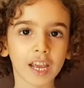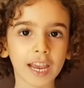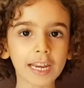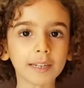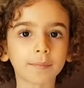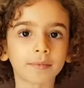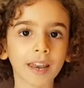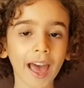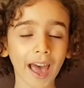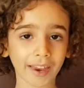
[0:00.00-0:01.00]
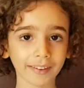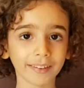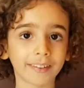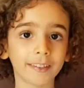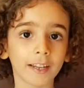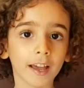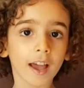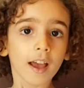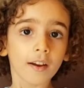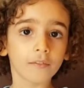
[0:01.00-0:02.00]
In plants,
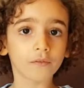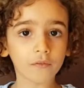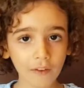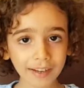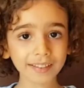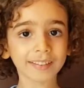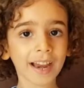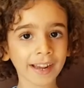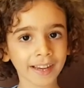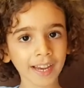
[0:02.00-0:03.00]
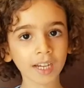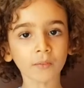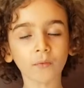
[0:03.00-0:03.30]
veins take in